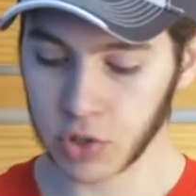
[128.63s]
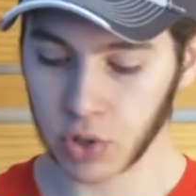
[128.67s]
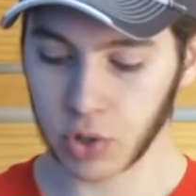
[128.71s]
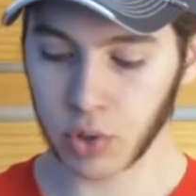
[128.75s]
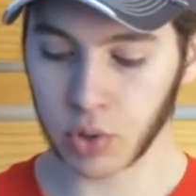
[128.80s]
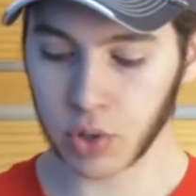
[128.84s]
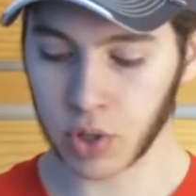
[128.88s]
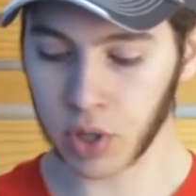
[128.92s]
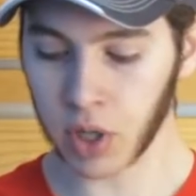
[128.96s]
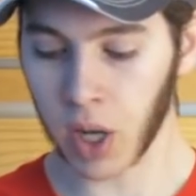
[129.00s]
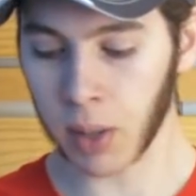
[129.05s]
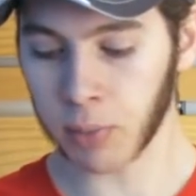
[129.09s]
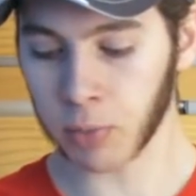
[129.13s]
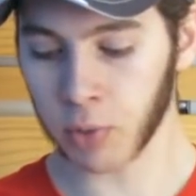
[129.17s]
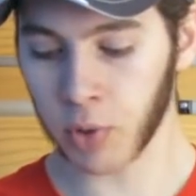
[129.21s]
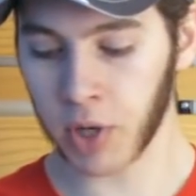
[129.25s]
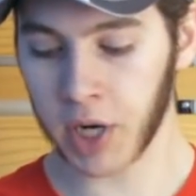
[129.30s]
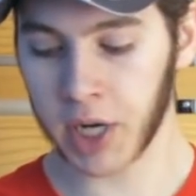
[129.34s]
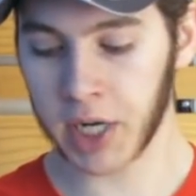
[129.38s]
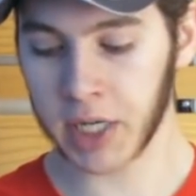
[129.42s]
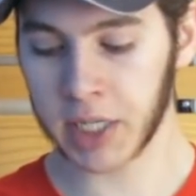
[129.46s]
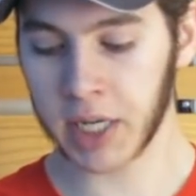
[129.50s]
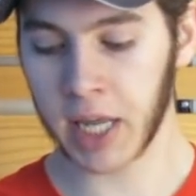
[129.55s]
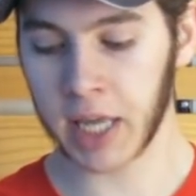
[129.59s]
So you could
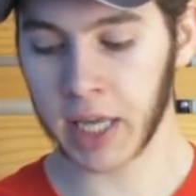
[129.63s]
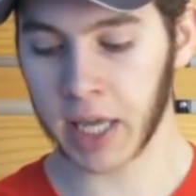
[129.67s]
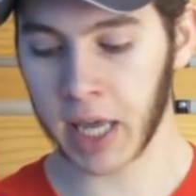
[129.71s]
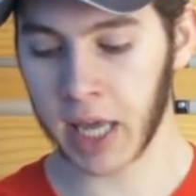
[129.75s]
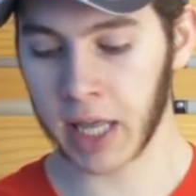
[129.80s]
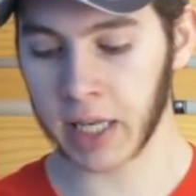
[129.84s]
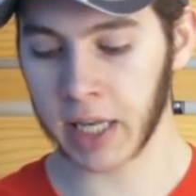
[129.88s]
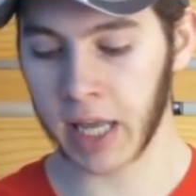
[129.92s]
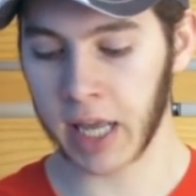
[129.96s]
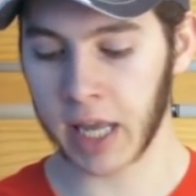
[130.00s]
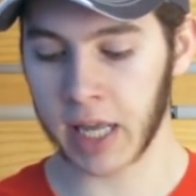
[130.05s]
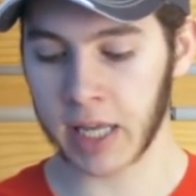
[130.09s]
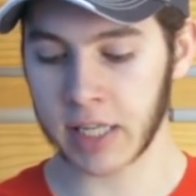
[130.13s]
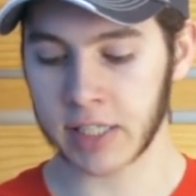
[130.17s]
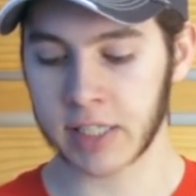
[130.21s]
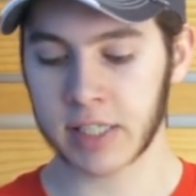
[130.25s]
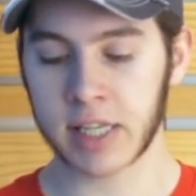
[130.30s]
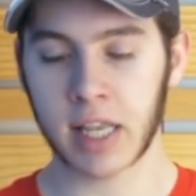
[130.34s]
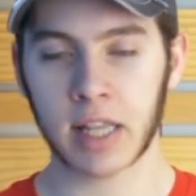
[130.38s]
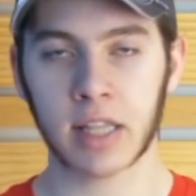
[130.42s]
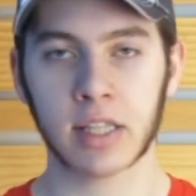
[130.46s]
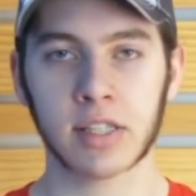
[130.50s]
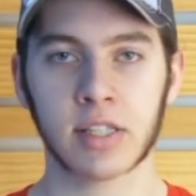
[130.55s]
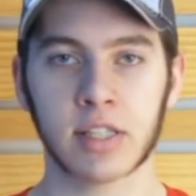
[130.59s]
upgrade and get a
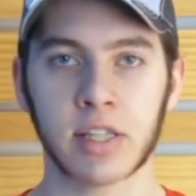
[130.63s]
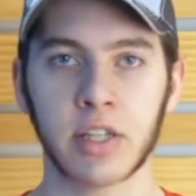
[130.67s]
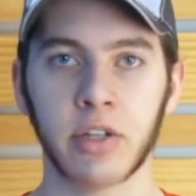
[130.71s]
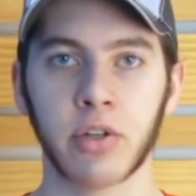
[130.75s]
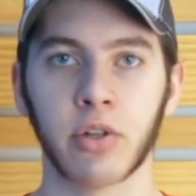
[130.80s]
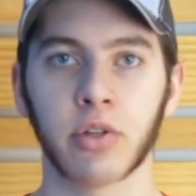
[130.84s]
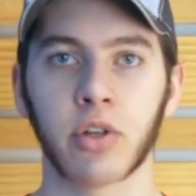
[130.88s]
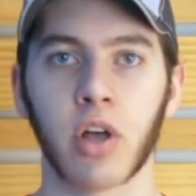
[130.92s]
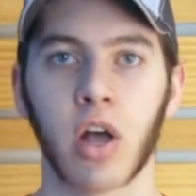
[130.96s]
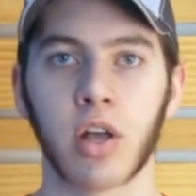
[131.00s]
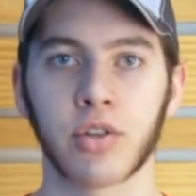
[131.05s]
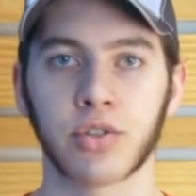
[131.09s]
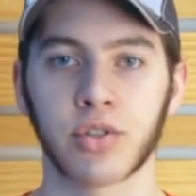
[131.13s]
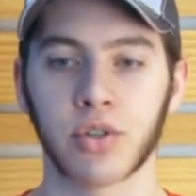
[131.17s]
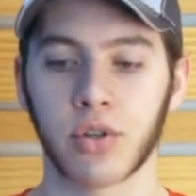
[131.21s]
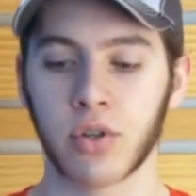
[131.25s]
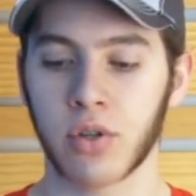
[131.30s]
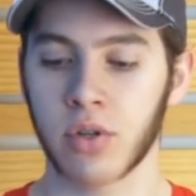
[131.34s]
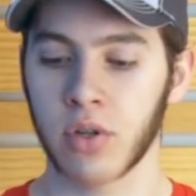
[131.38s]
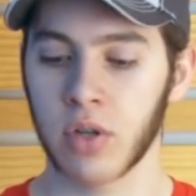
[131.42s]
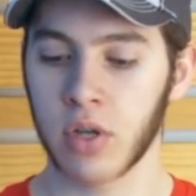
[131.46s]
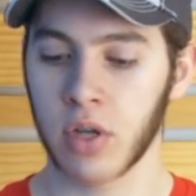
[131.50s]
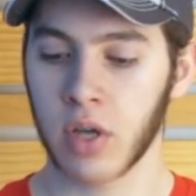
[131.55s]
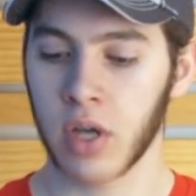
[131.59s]
stainless steel
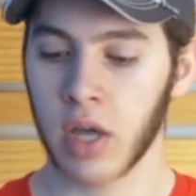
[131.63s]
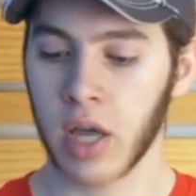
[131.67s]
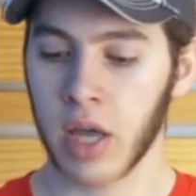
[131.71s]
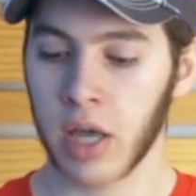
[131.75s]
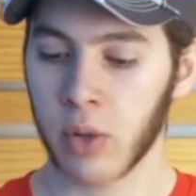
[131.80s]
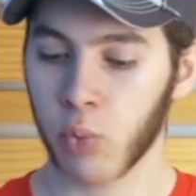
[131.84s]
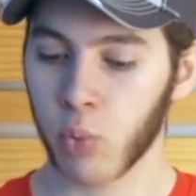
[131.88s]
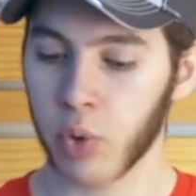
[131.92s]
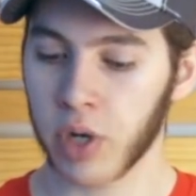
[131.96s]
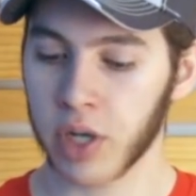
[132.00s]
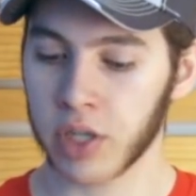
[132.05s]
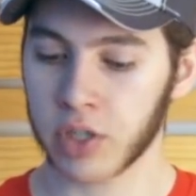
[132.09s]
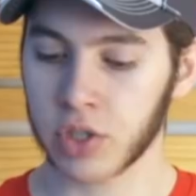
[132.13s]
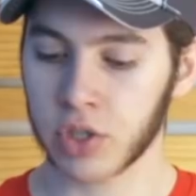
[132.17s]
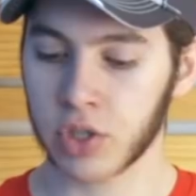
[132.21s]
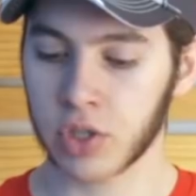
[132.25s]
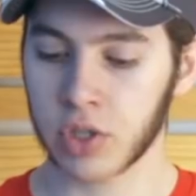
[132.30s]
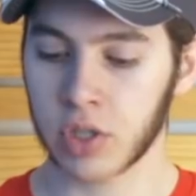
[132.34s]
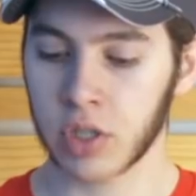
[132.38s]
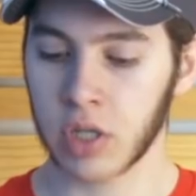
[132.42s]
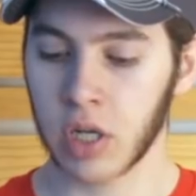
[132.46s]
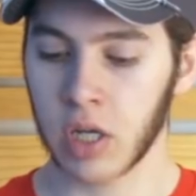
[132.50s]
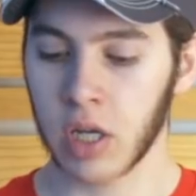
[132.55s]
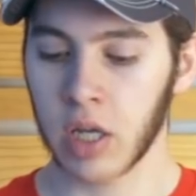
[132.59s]
nozzle,
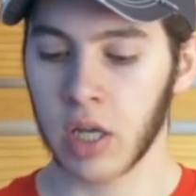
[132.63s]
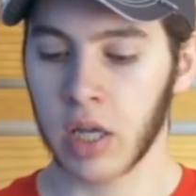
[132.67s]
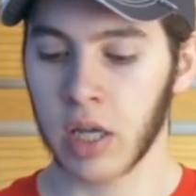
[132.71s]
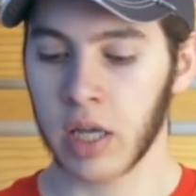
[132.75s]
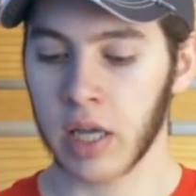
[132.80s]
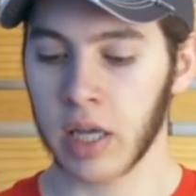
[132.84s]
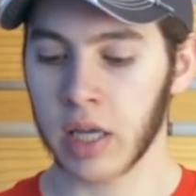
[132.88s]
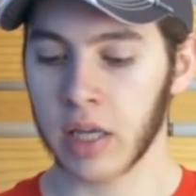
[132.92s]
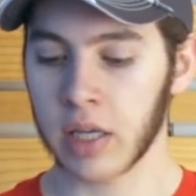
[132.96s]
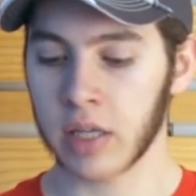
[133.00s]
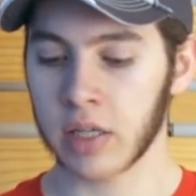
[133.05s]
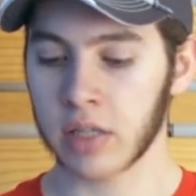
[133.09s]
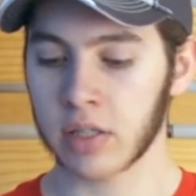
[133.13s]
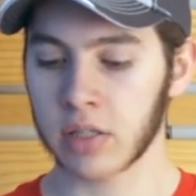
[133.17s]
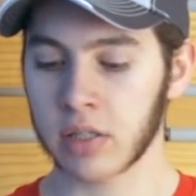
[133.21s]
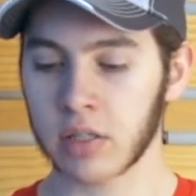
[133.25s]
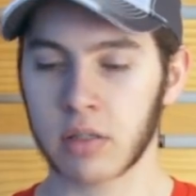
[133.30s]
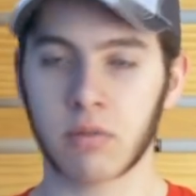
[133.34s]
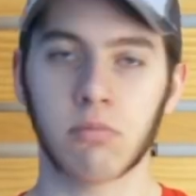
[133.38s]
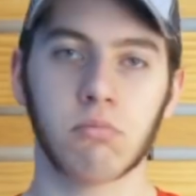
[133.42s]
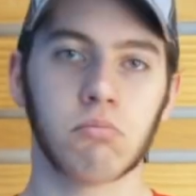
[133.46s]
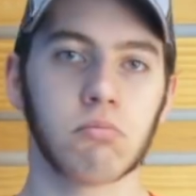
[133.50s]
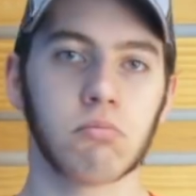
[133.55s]
which is